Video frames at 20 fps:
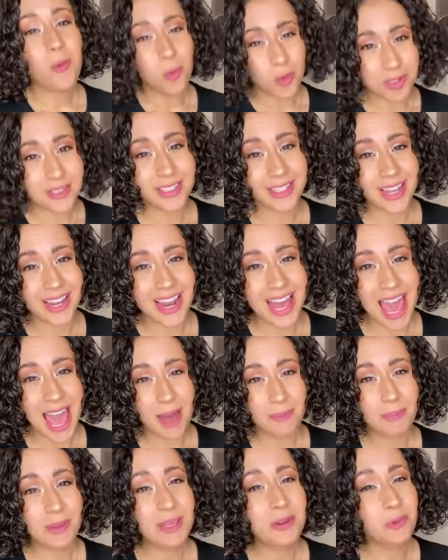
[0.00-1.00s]
what's gonna
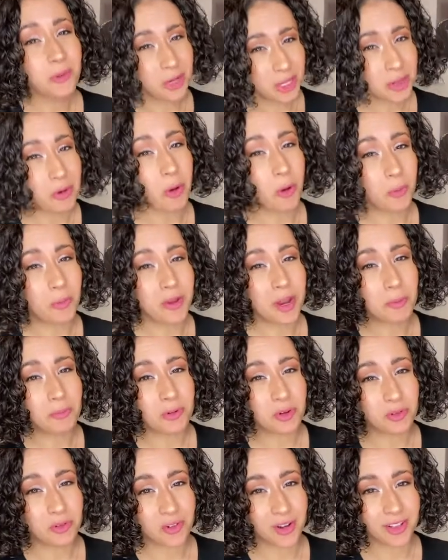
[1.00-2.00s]
happen when you open up
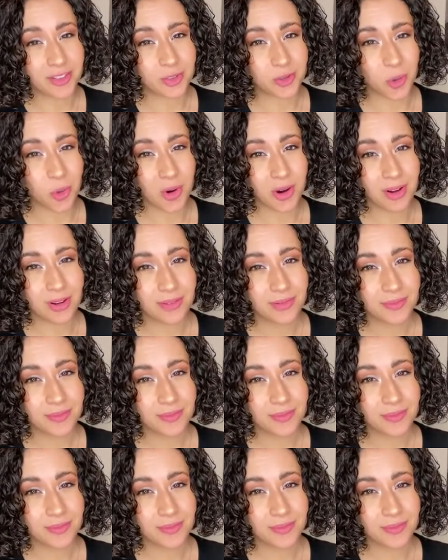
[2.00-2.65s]
your front door?